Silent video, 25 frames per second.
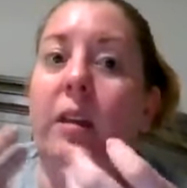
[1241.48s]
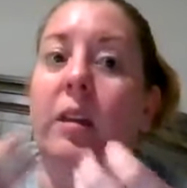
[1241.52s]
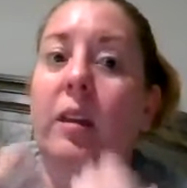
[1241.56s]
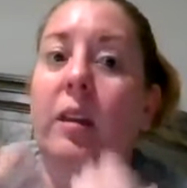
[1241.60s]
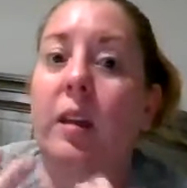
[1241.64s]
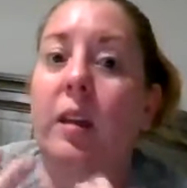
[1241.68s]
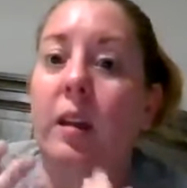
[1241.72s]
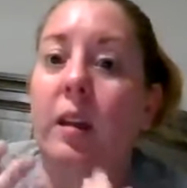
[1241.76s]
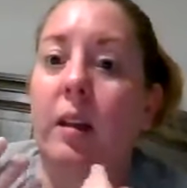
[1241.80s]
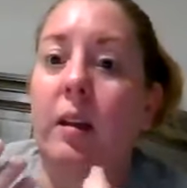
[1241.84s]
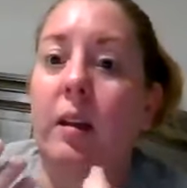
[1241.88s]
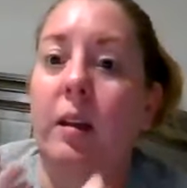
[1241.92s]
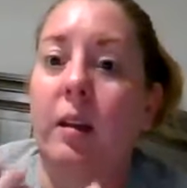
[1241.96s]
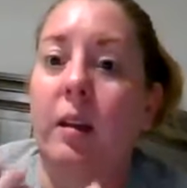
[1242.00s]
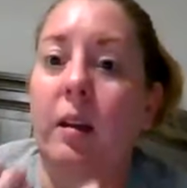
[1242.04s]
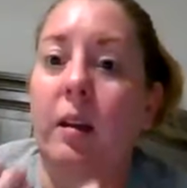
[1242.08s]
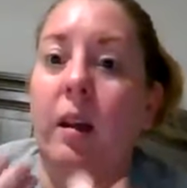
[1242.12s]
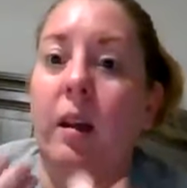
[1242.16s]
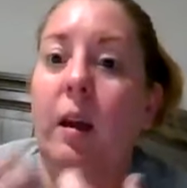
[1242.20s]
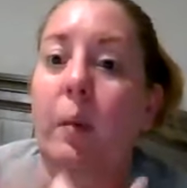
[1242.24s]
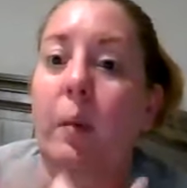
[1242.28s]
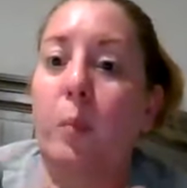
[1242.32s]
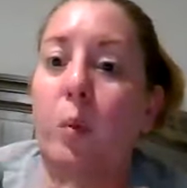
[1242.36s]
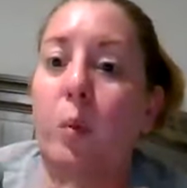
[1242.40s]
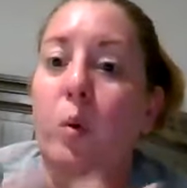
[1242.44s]
thin,
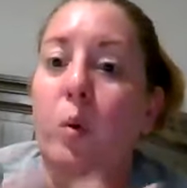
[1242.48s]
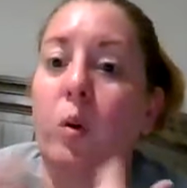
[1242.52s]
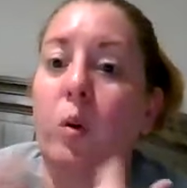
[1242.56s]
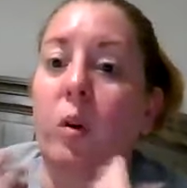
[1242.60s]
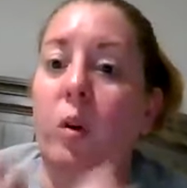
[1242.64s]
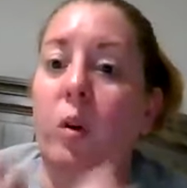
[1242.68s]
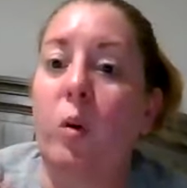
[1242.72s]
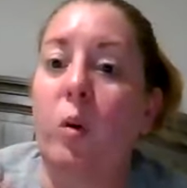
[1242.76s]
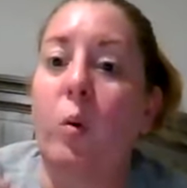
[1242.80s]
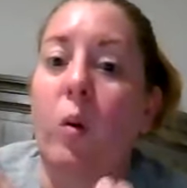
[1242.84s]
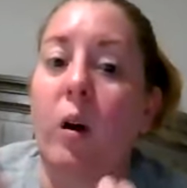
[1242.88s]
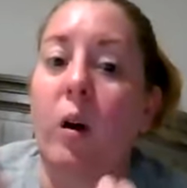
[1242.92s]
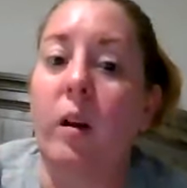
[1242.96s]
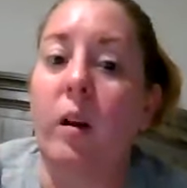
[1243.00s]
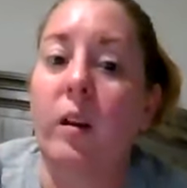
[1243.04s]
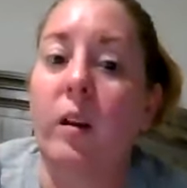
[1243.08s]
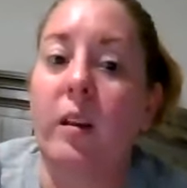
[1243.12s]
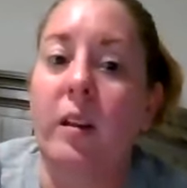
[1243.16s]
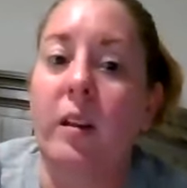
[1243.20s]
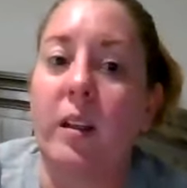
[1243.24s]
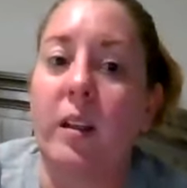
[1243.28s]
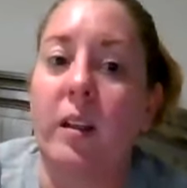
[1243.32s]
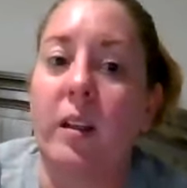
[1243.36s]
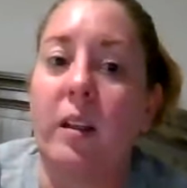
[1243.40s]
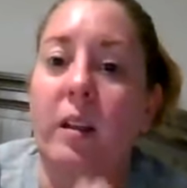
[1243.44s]
like poor
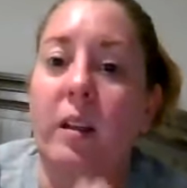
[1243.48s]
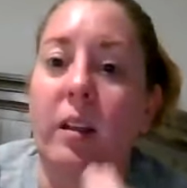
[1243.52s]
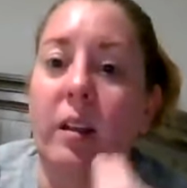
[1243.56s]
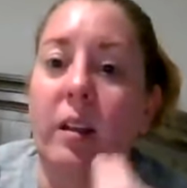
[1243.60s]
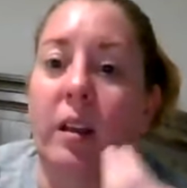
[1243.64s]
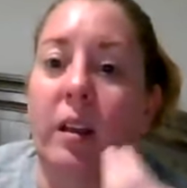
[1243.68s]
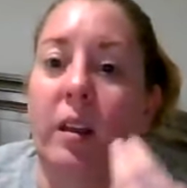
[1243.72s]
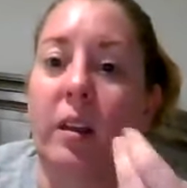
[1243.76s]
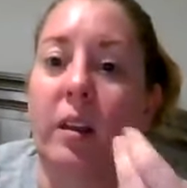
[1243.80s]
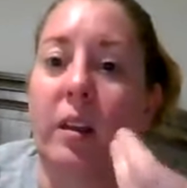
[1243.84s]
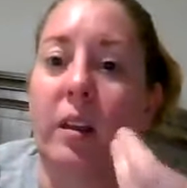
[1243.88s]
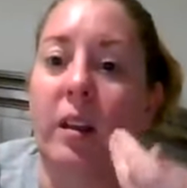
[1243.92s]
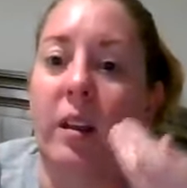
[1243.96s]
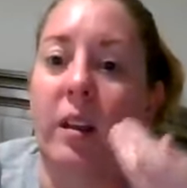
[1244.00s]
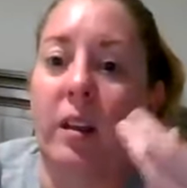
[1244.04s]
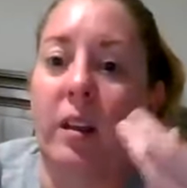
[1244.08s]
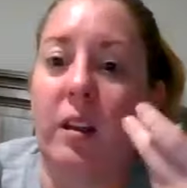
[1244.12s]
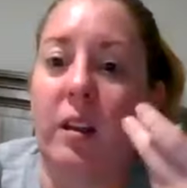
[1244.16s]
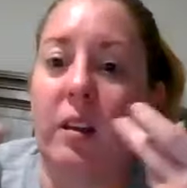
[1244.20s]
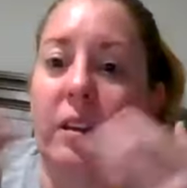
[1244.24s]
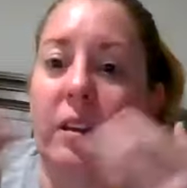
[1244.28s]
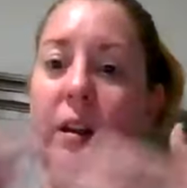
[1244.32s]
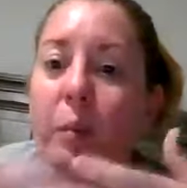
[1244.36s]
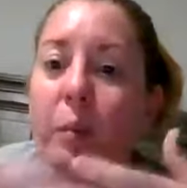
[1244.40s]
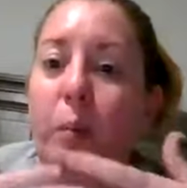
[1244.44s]
quality
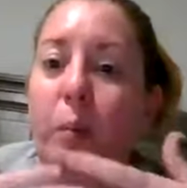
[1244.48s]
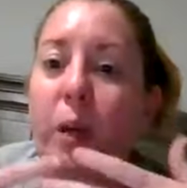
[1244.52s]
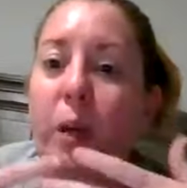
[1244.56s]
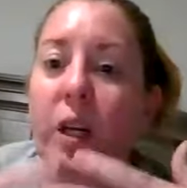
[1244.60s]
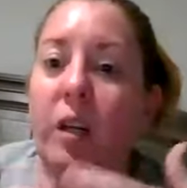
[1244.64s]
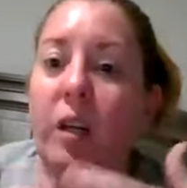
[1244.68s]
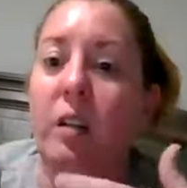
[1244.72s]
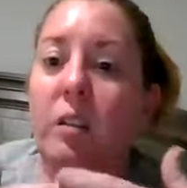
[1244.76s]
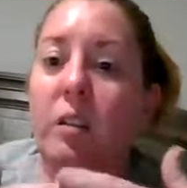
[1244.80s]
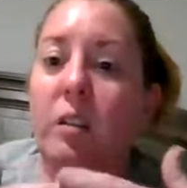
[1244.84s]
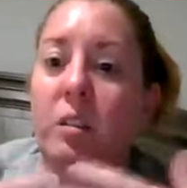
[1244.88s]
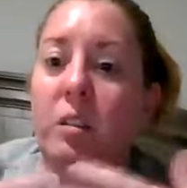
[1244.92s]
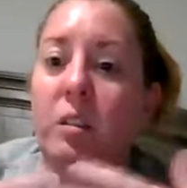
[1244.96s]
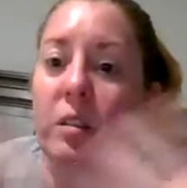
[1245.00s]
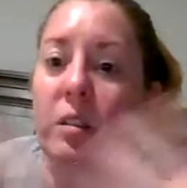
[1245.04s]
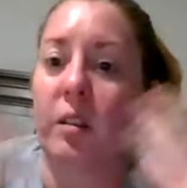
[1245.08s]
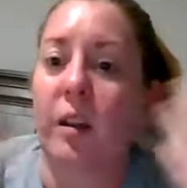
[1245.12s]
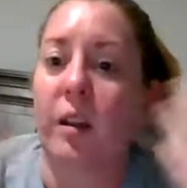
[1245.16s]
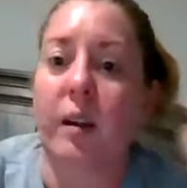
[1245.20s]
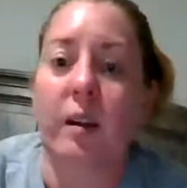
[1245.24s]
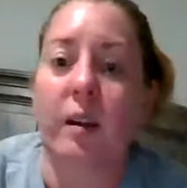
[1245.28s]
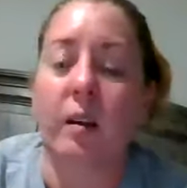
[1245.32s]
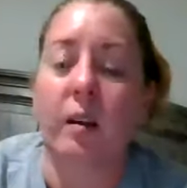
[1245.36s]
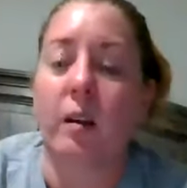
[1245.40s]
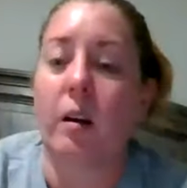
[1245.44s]
thin compared to
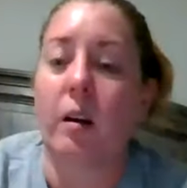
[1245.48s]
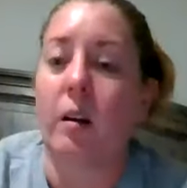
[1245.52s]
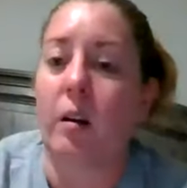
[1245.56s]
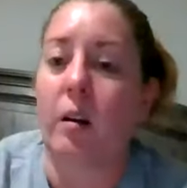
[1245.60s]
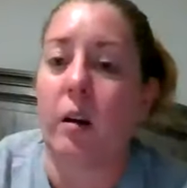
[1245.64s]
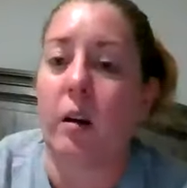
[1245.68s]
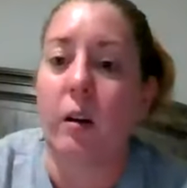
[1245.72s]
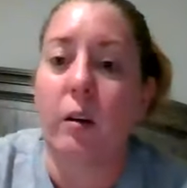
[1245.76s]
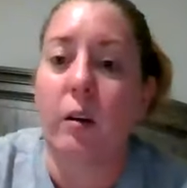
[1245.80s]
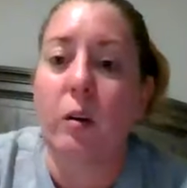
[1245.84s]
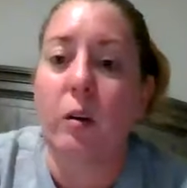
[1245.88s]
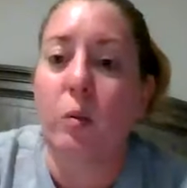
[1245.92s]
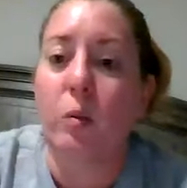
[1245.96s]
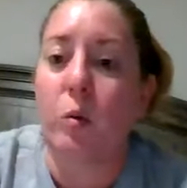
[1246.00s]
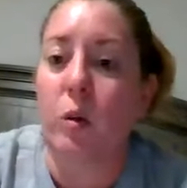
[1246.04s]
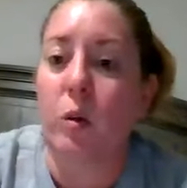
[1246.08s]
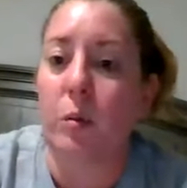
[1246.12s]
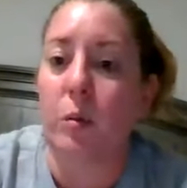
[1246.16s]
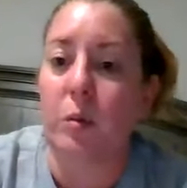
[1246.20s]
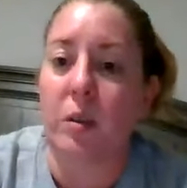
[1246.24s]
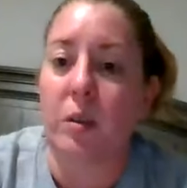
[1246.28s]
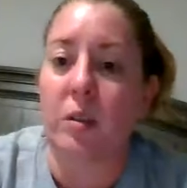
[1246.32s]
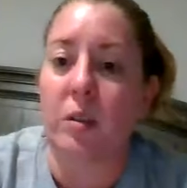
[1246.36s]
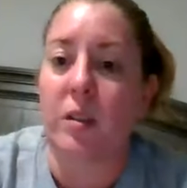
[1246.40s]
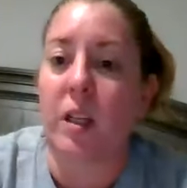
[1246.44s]
like our other
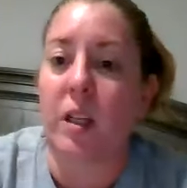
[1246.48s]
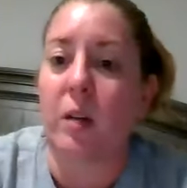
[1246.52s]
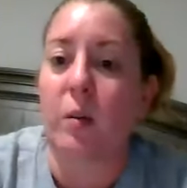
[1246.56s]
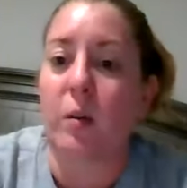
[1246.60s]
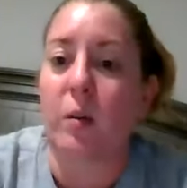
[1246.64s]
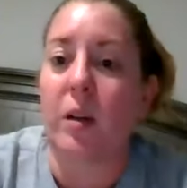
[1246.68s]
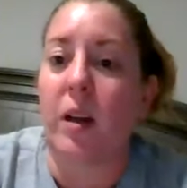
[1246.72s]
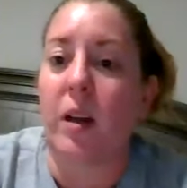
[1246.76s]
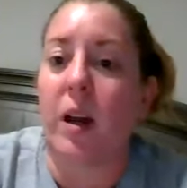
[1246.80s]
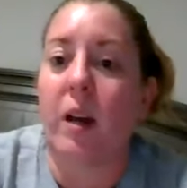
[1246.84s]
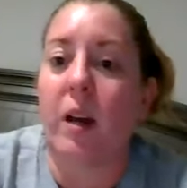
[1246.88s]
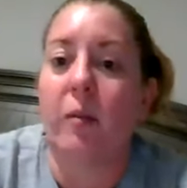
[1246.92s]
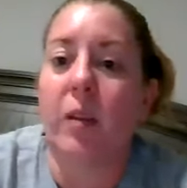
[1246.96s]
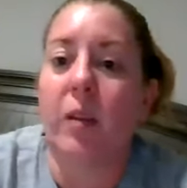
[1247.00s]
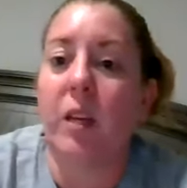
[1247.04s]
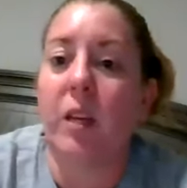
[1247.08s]
warmers that we have,